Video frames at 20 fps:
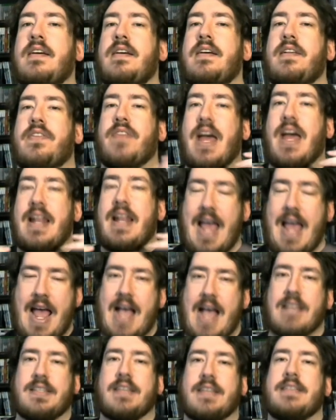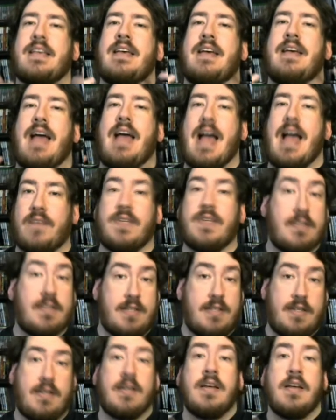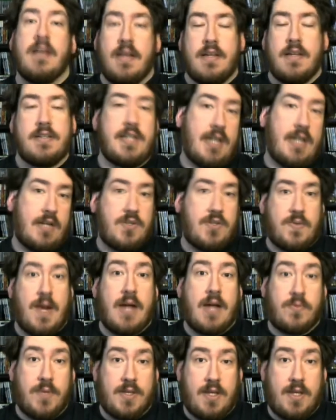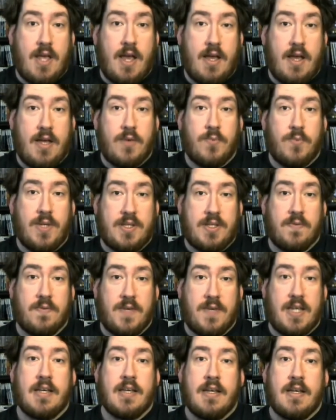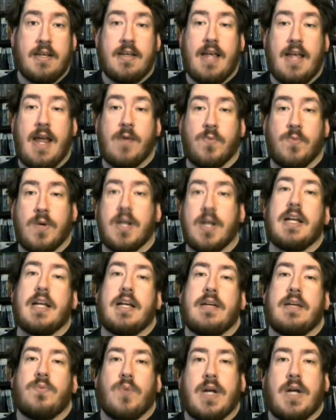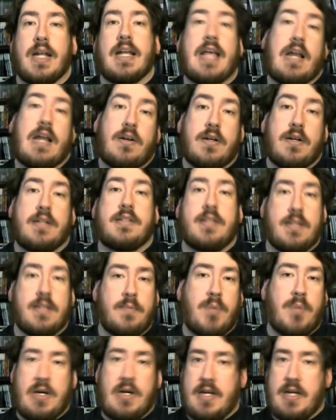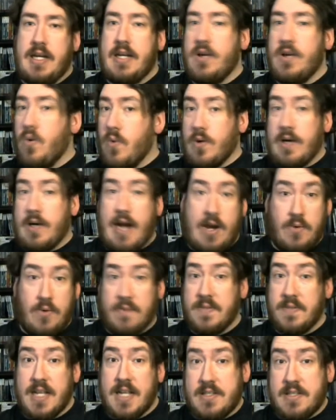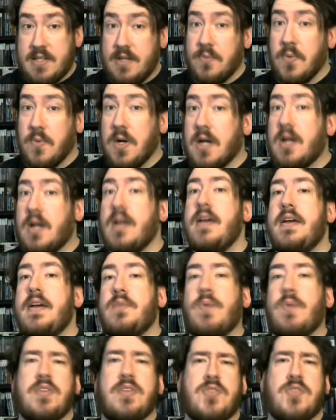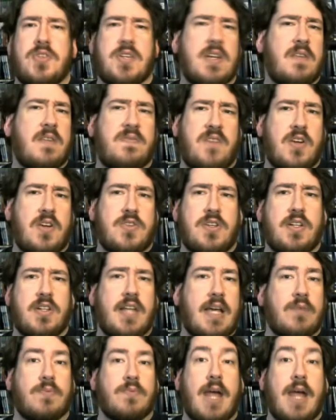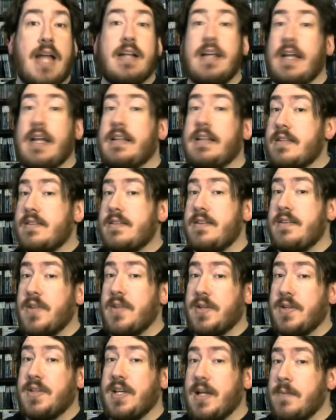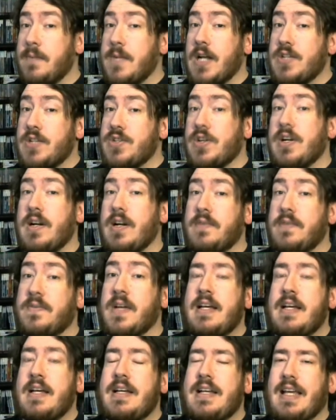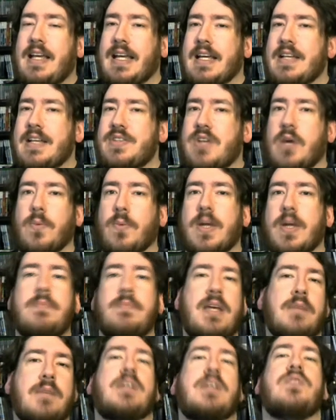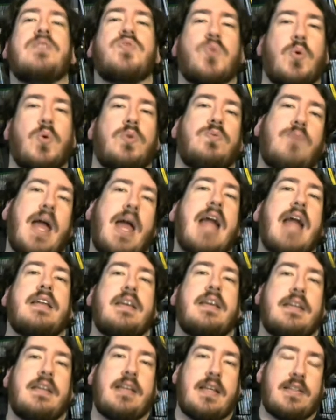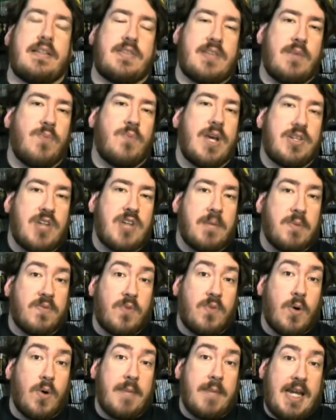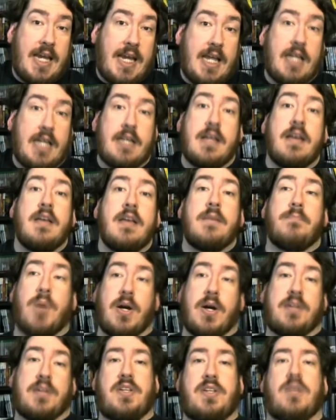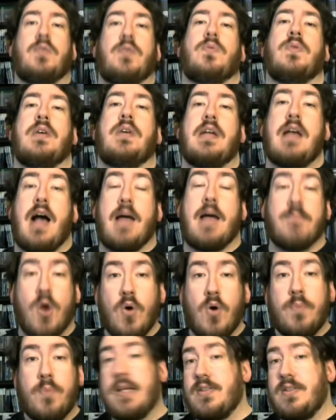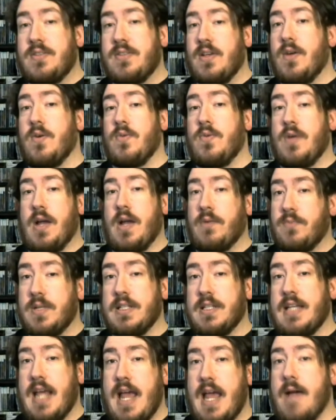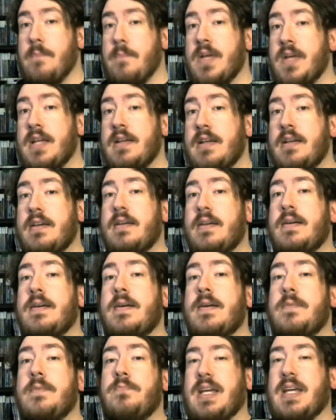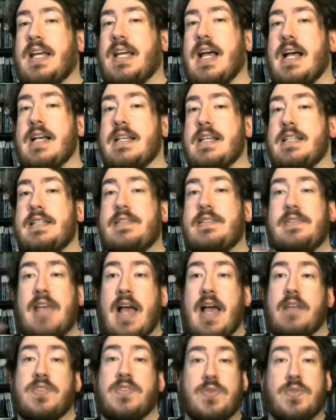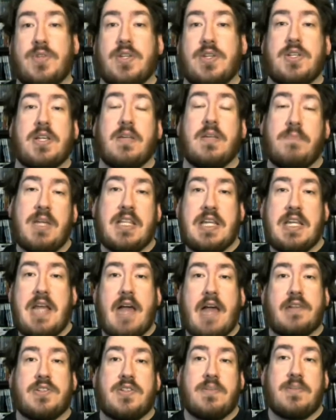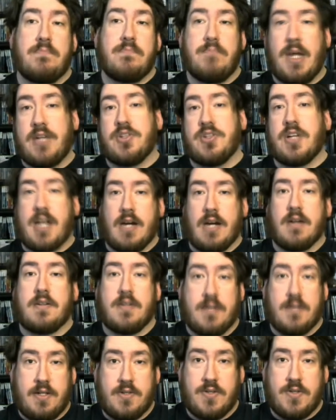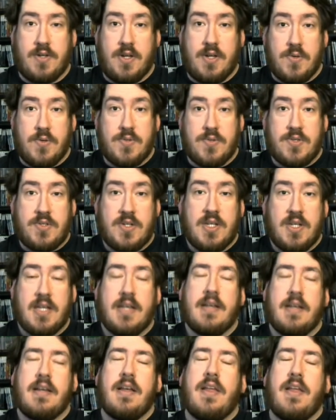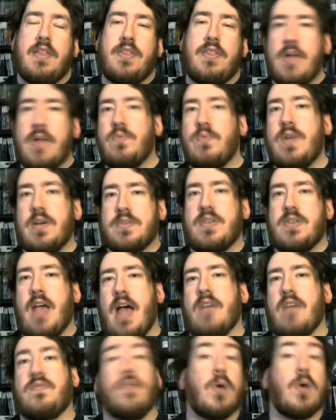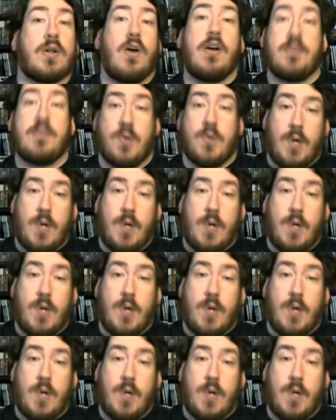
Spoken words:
that has us having to interact with Yuffie, and we're gonna get her into the party, or however that's gonna work. Whether she's gonna function like Red, and that's another thing I'm not sure of, is are we gonna be able to control Red in some way, shape, or form in Part 2? I'm hoping so. I really am, because yeah. So she's gonna be the next major character introduced. Then we also have Fort Condor.